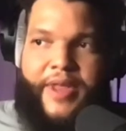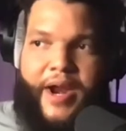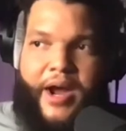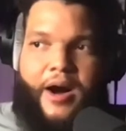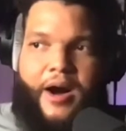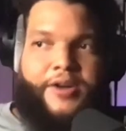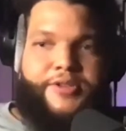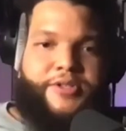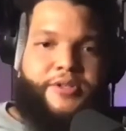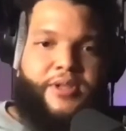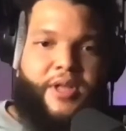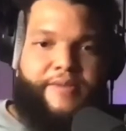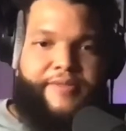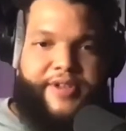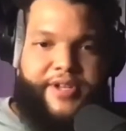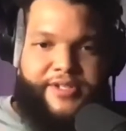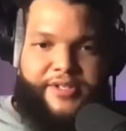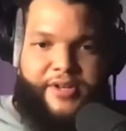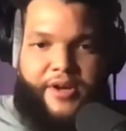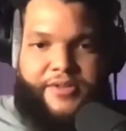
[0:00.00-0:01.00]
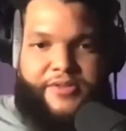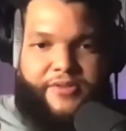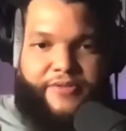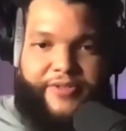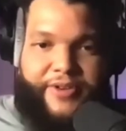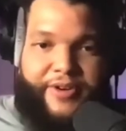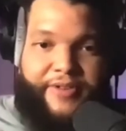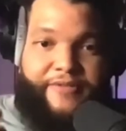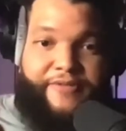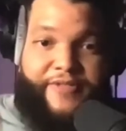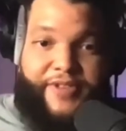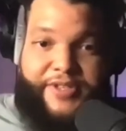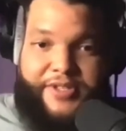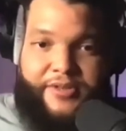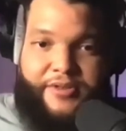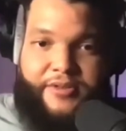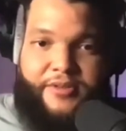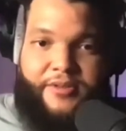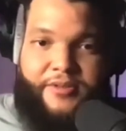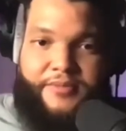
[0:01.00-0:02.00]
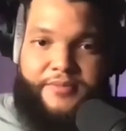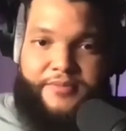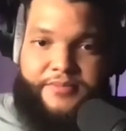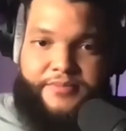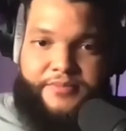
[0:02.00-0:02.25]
And then I also love that it's also very physical.